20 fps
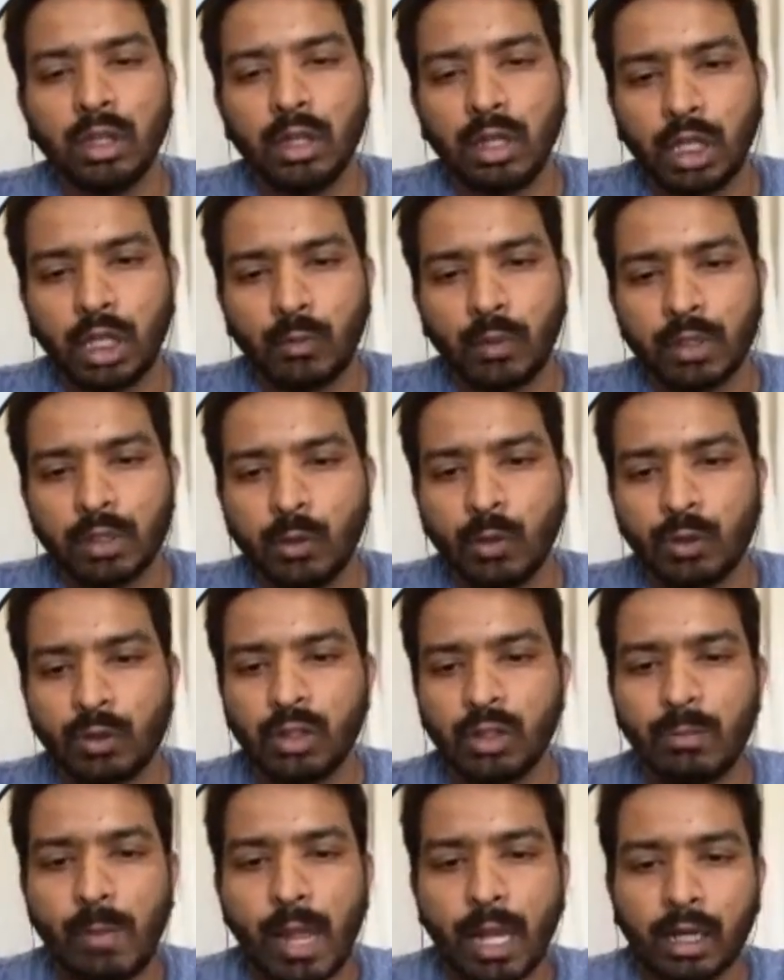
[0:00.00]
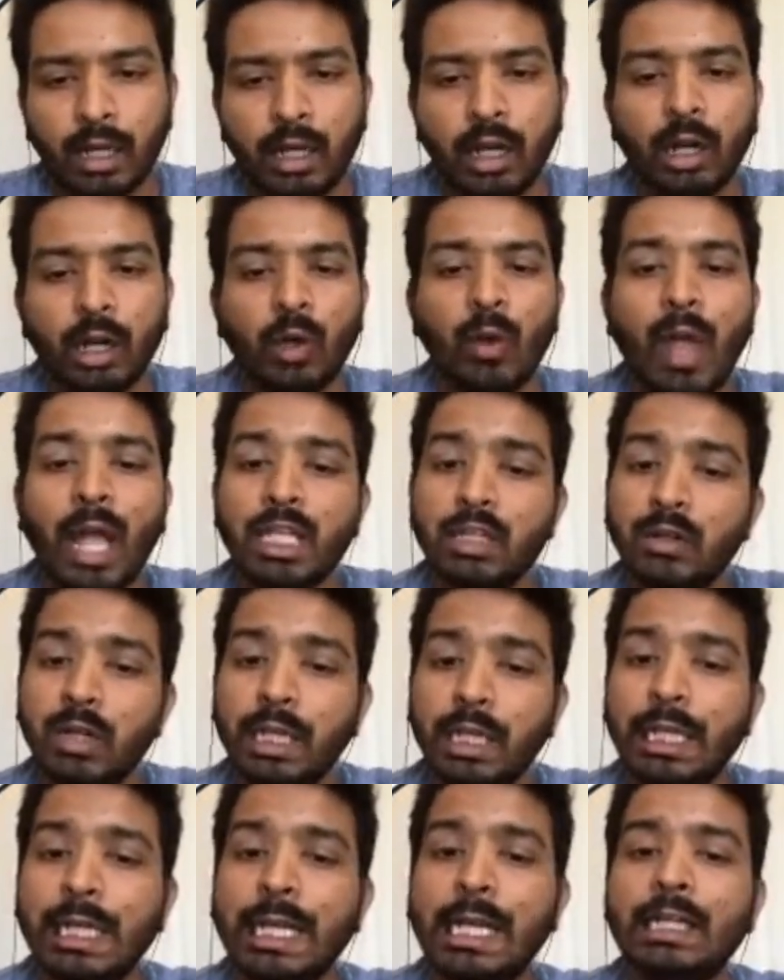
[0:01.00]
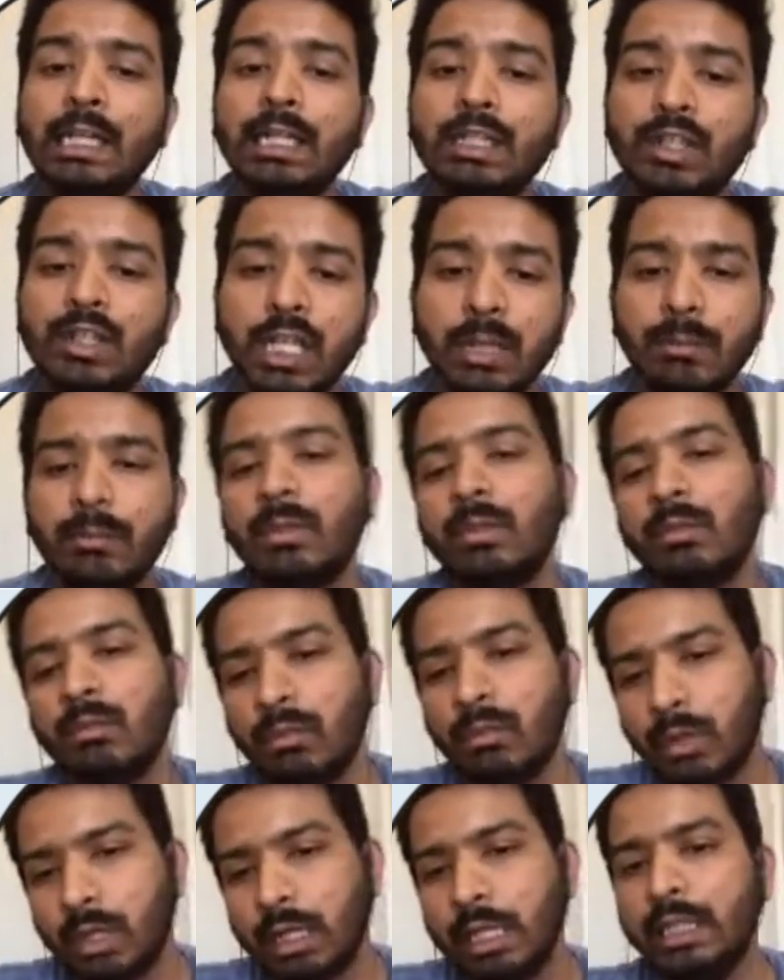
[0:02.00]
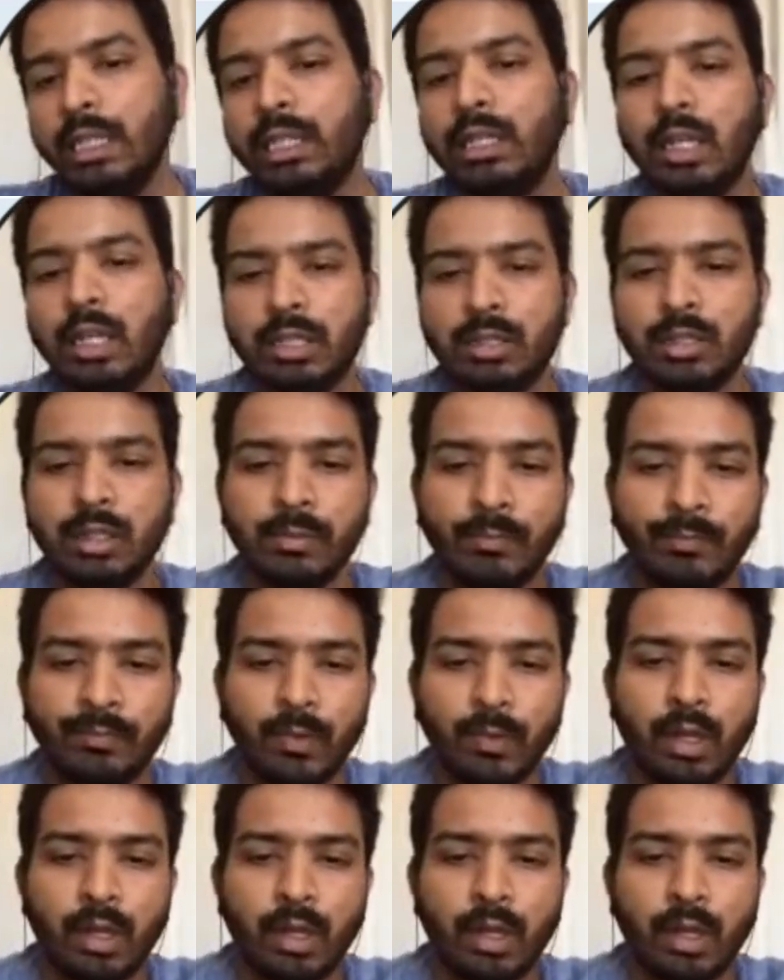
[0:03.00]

request goes to the backend to actually create the stream in the cluster.